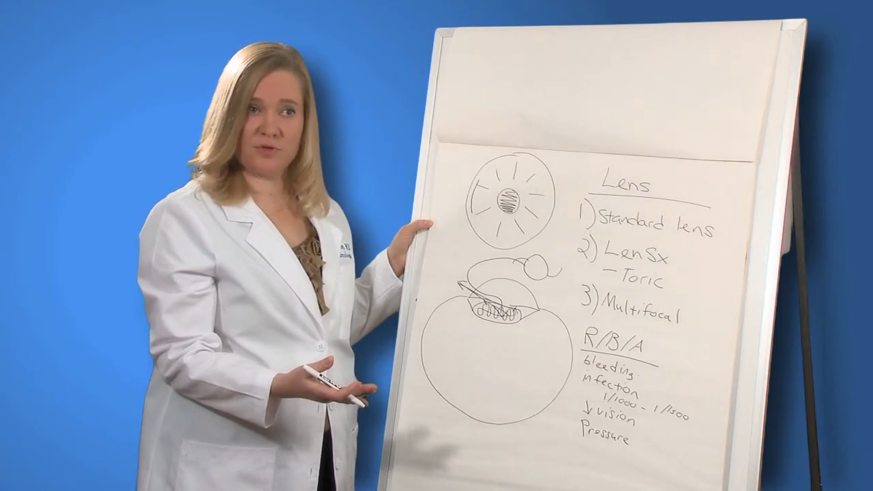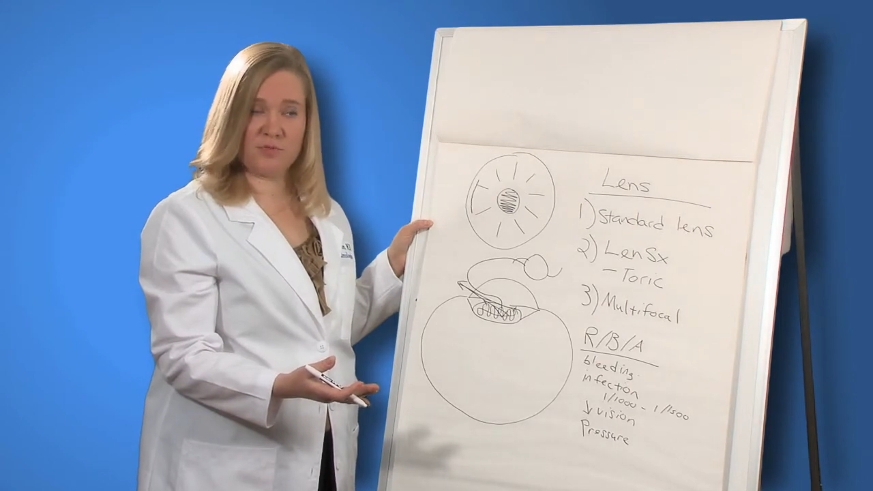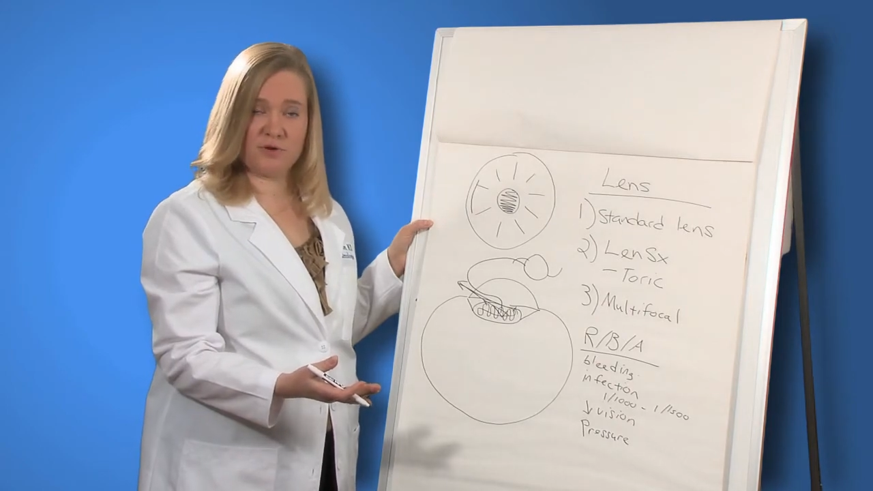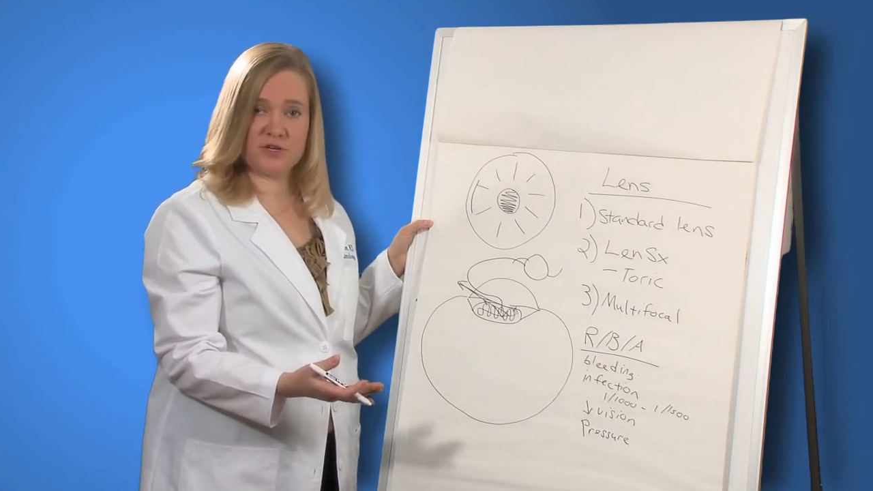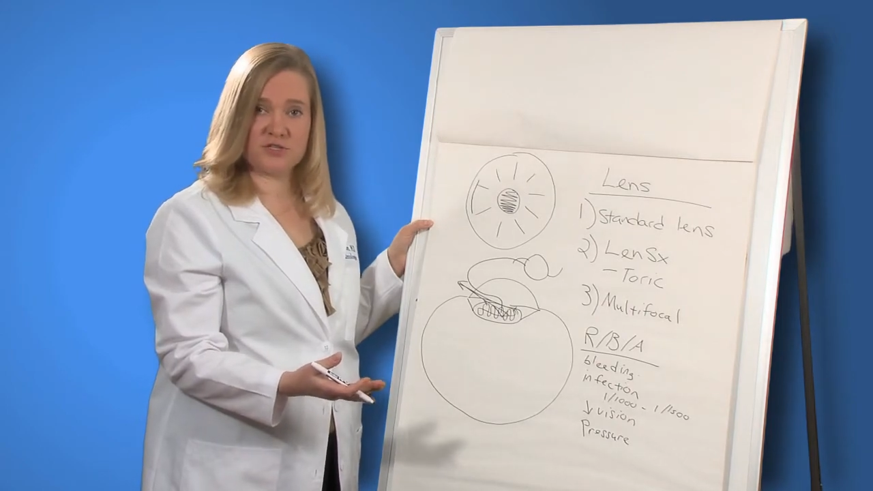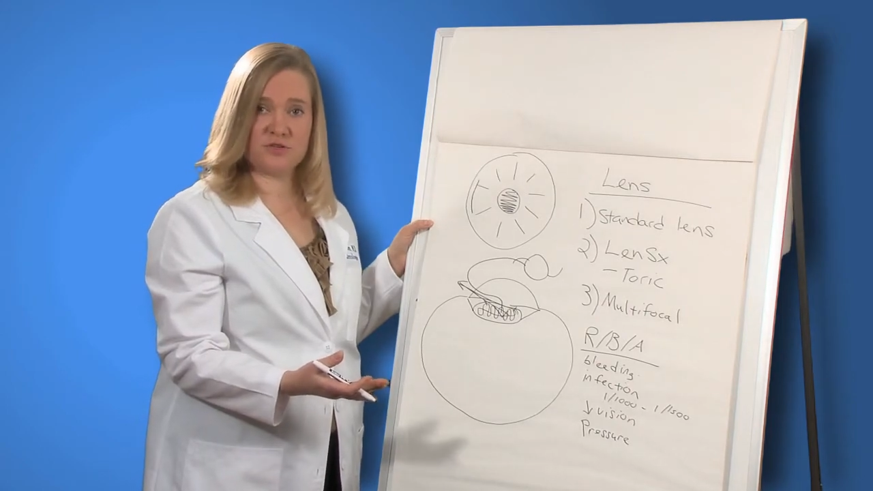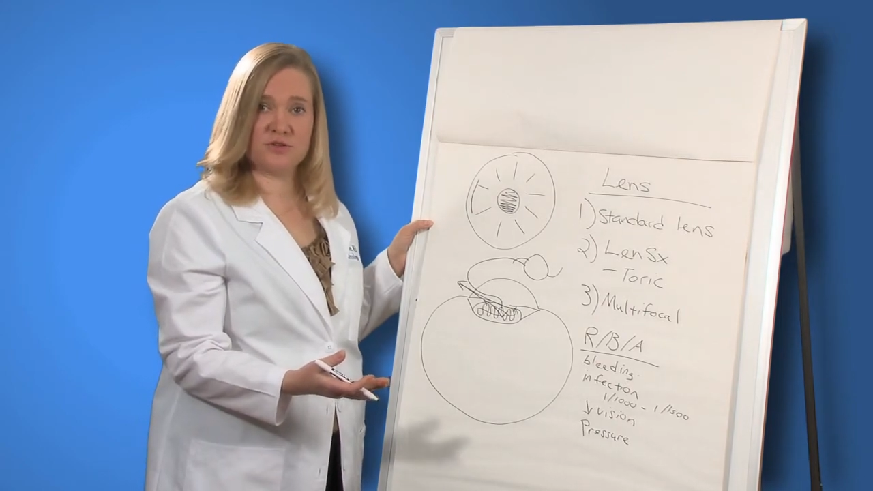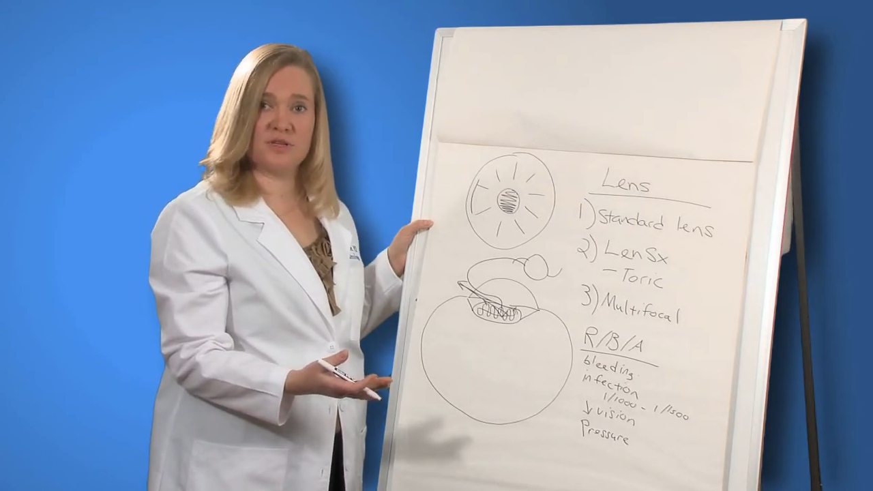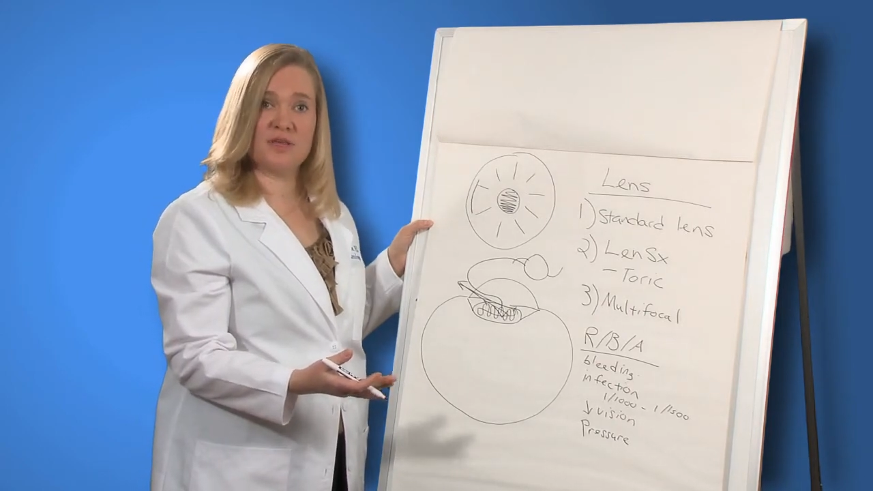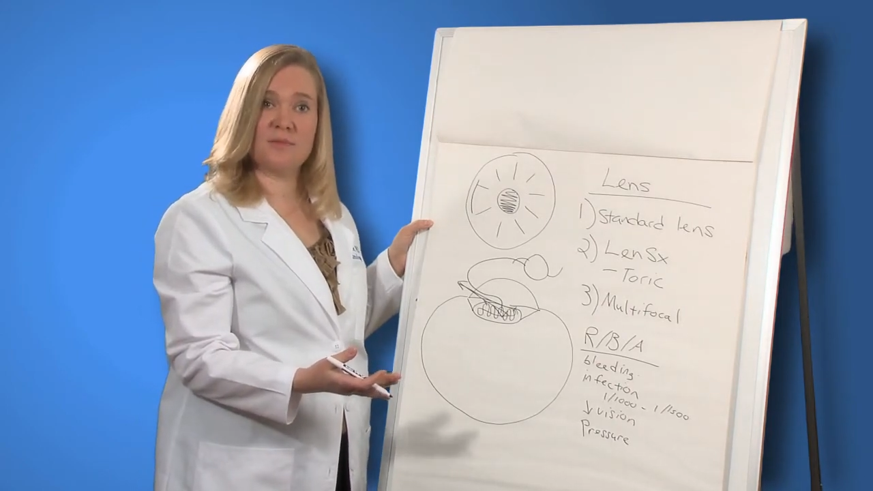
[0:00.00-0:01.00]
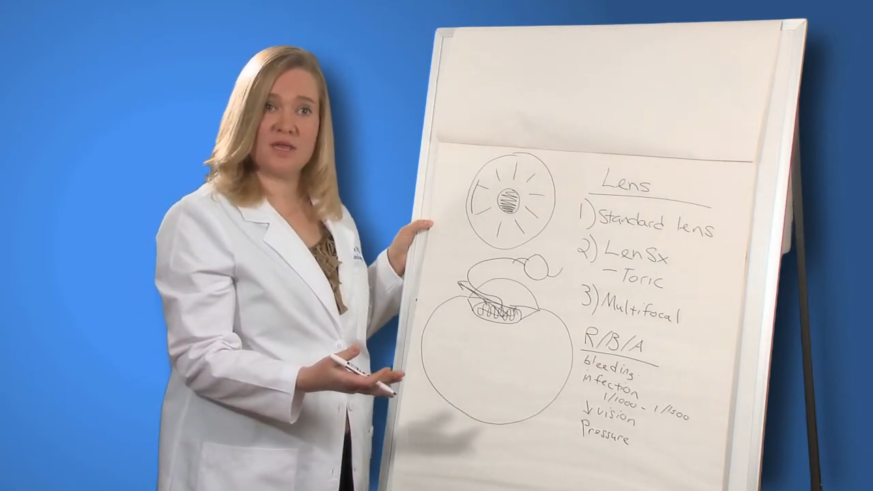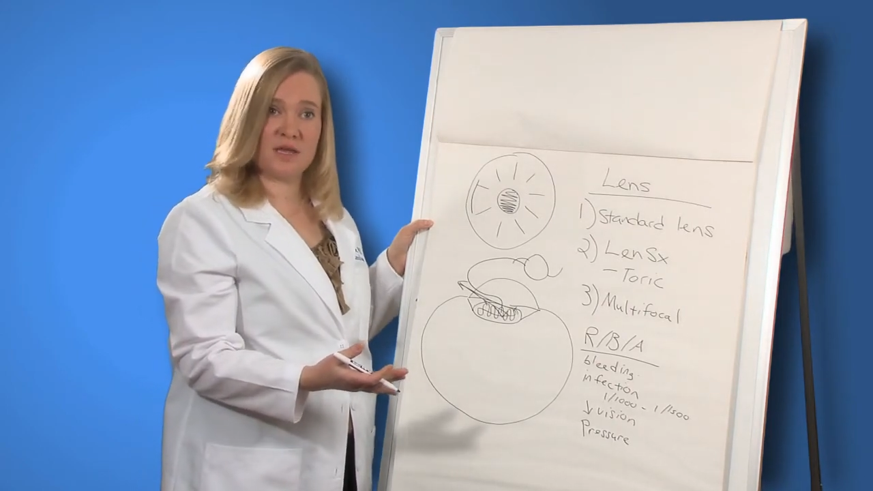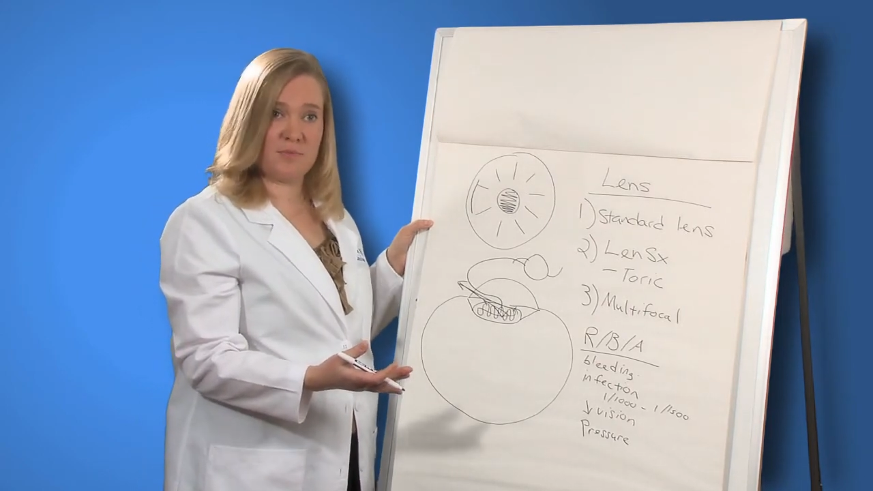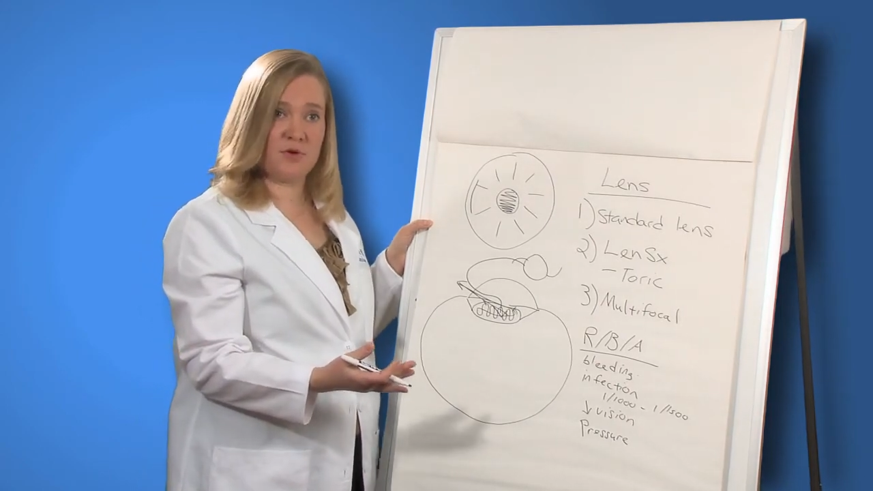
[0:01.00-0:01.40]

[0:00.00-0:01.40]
the pressure during the immediate